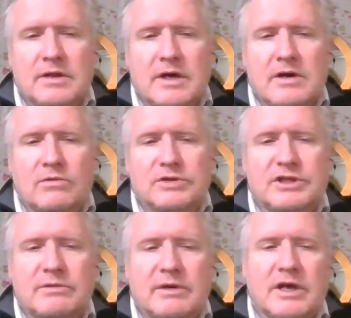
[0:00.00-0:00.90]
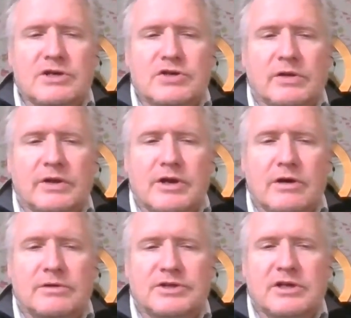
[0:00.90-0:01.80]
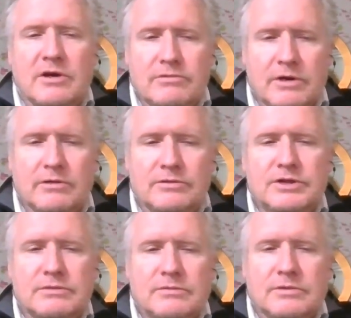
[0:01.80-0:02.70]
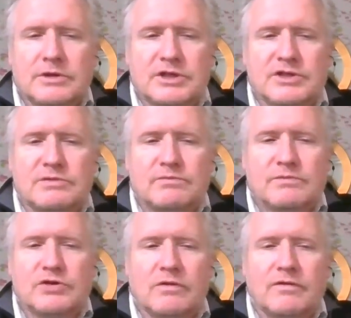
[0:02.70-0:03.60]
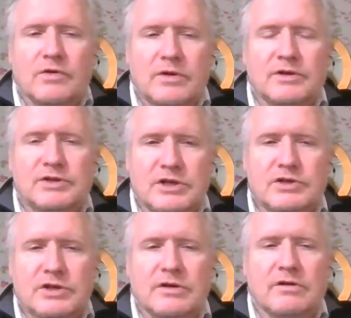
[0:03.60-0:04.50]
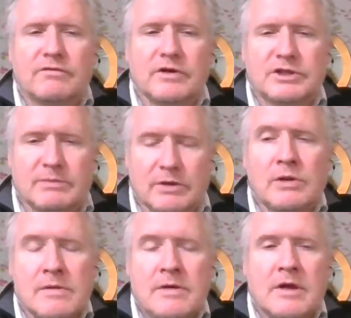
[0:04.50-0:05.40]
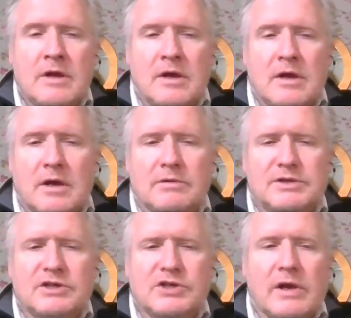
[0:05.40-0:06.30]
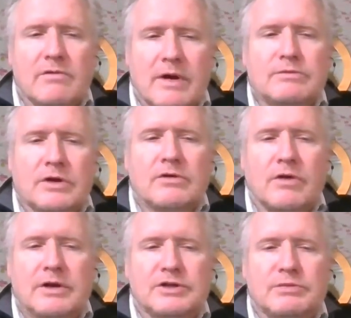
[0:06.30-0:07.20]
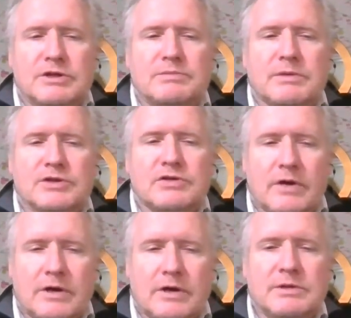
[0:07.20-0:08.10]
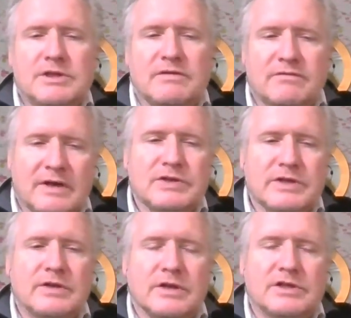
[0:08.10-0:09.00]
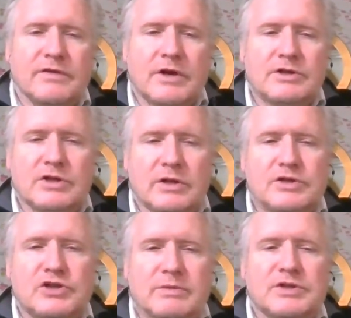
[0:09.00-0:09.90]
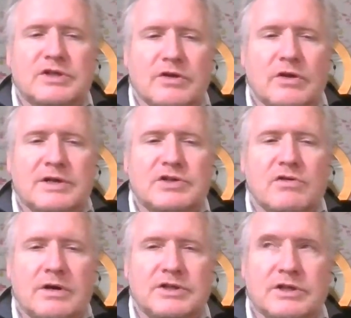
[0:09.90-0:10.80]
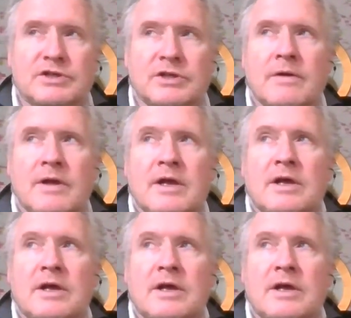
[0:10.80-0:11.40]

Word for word: They're also occasionally known as COCOs, which mm-hmm. is short for contingent convertible. I was actually around at Credit Suisse because Credit Suisse invented these financial instruments in the last crisis.